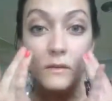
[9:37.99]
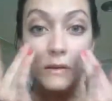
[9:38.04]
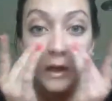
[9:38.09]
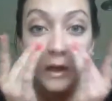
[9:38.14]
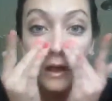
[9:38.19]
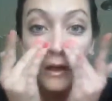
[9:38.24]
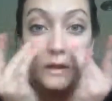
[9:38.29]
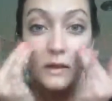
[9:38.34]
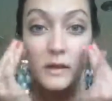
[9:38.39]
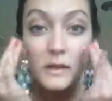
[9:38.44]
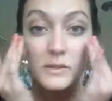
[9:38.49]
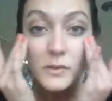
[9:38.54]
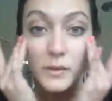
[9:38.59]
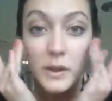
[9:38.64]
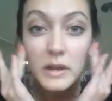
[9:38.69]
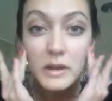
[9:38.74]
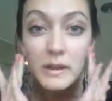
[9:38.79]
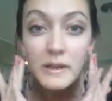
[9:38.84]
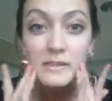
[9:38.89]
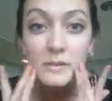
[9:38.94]
Okay, and it's
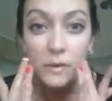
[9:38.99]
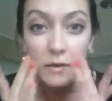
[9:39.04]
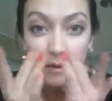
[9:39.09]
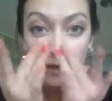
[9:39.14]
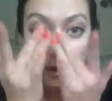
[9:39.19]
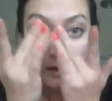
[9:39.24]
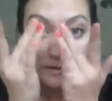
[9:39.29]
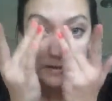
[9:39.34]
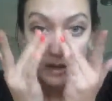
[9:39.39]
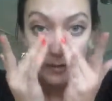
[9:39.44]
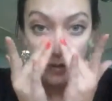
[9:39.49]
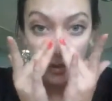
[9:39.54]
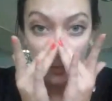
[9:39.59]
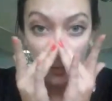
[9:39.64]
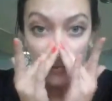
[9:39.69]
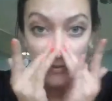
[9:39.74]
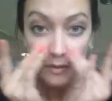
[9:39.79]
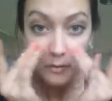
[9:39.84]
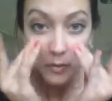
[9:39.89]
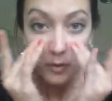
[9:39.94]
okay to get some on the outside, but
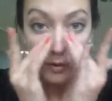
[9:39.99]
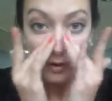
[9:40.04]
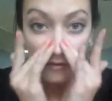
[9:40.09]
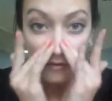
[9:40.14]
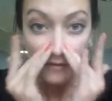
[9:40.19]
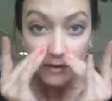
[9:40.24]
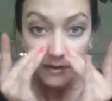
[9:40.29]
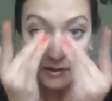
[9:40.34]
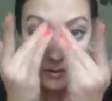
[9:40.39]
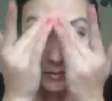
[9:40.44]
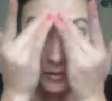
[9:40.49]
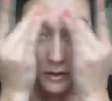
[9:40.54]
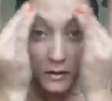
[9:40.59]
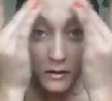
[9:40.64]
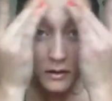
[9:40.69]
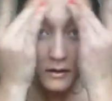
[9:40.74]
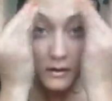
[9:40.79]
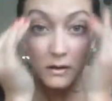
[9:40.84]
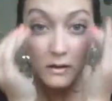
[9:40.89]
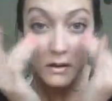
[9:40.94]
you want the bulk of it to
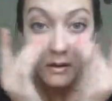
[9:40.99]
be